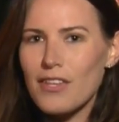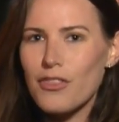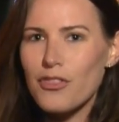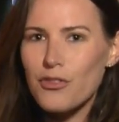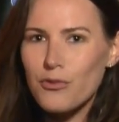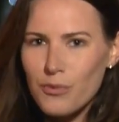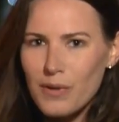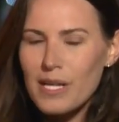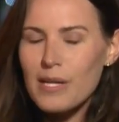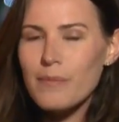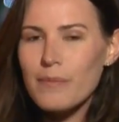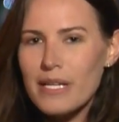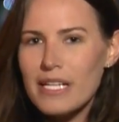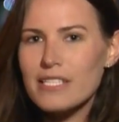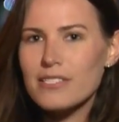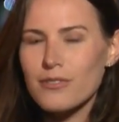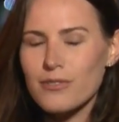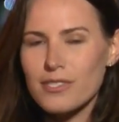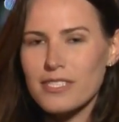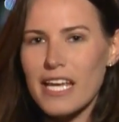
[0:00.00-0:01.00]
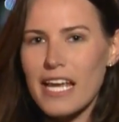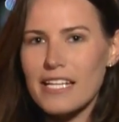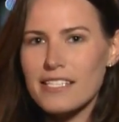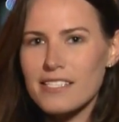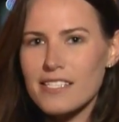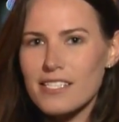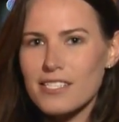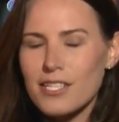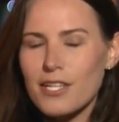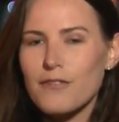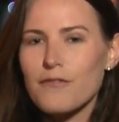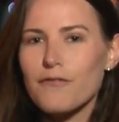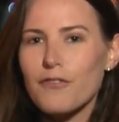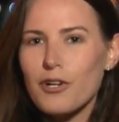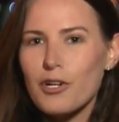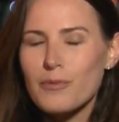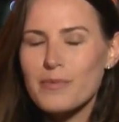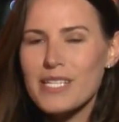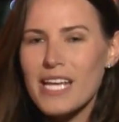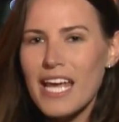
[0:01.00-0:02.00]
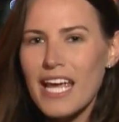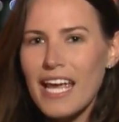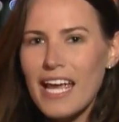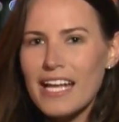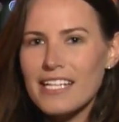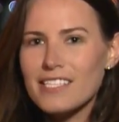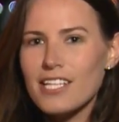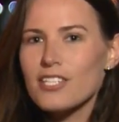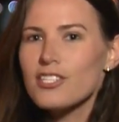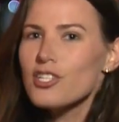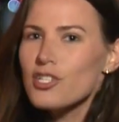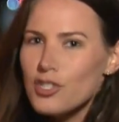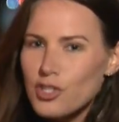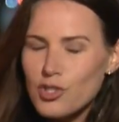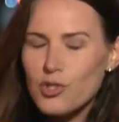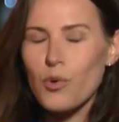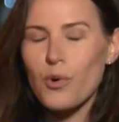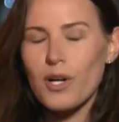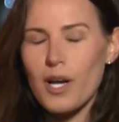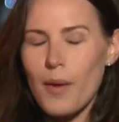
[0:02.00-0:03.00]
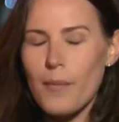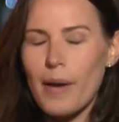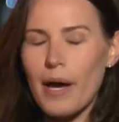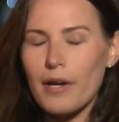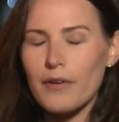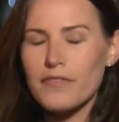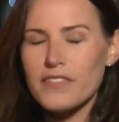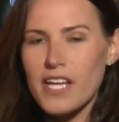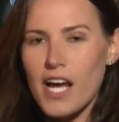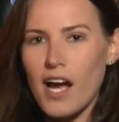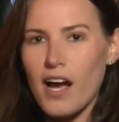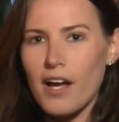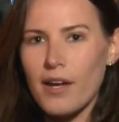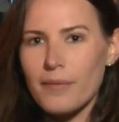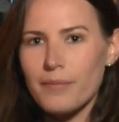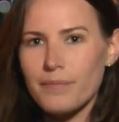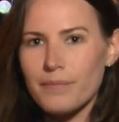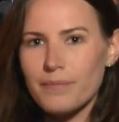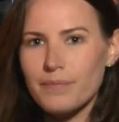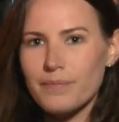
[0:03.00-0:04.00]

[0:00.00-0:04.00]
three measles cases confirmed in such a short amount of time.